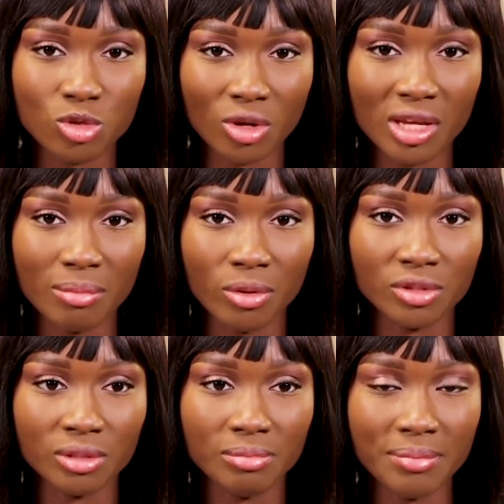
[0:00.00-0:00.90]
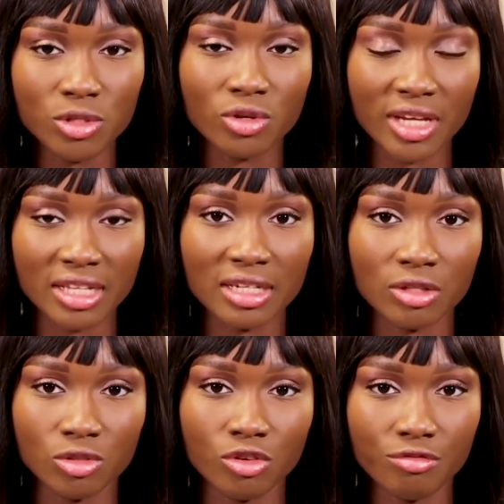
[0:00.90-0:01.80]
sucking, but baby is not getting
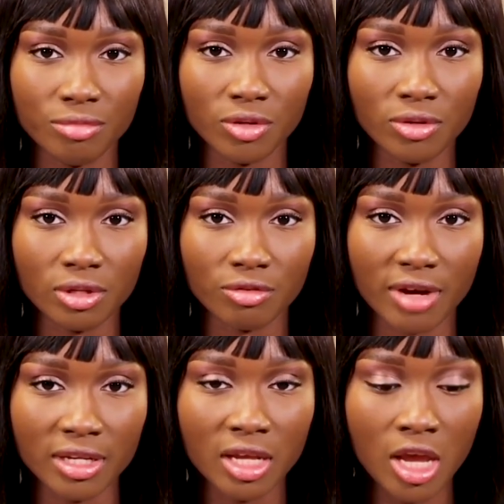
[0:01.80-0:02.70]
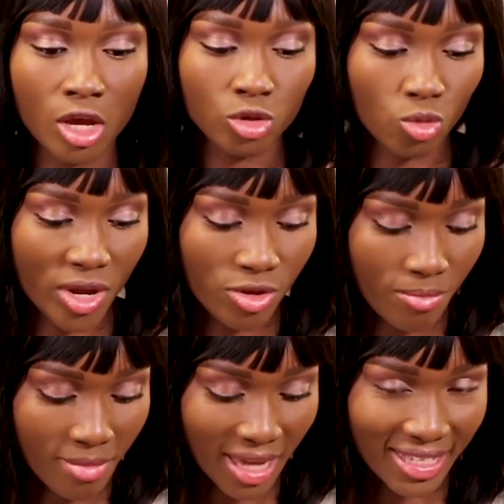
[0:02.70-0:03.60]
out enough milk, right? So when you
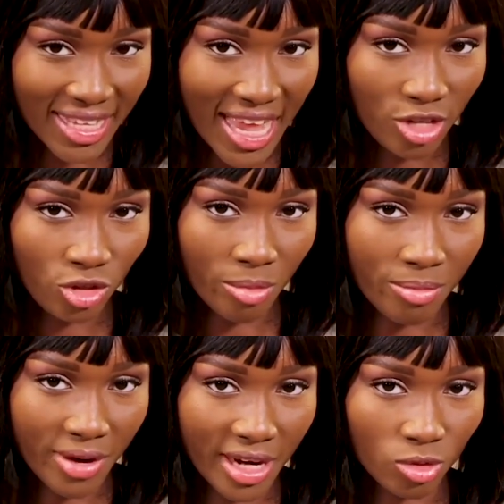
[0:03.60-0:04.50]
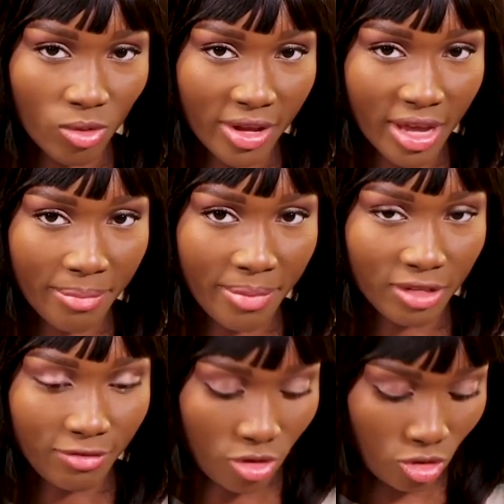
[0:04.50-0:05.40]
massage your breast while you're
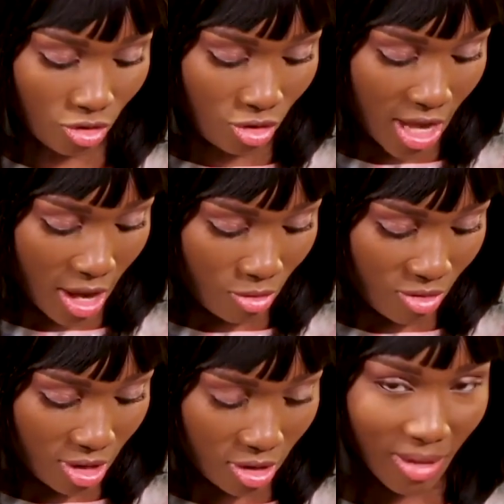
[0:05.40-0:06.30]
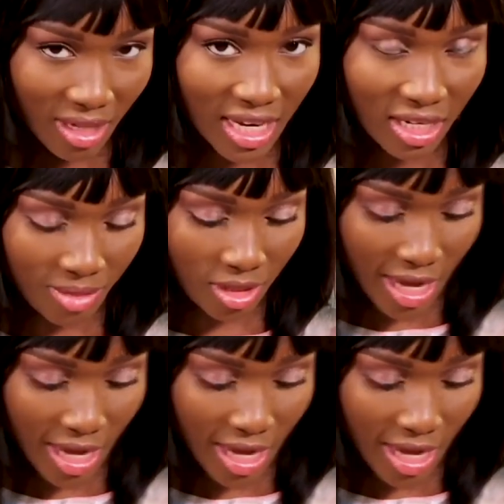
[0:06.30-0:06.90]
breastfeeding, so yeah, massage means